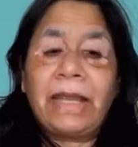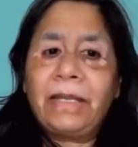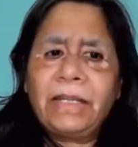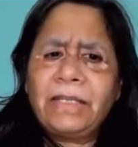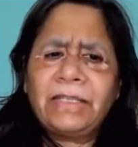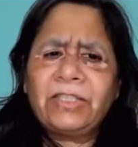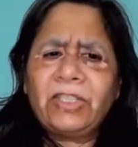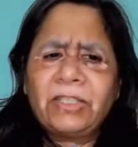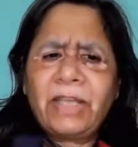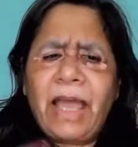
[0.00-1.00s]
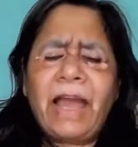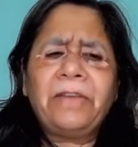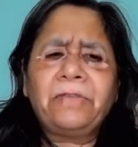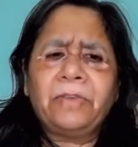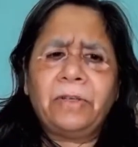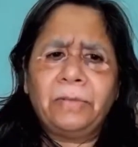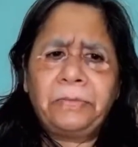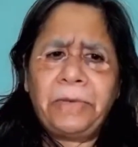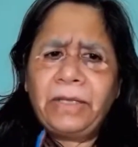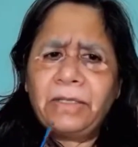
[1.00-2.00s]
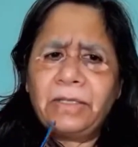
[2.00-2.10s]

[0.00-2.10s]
And this is just a handful, right?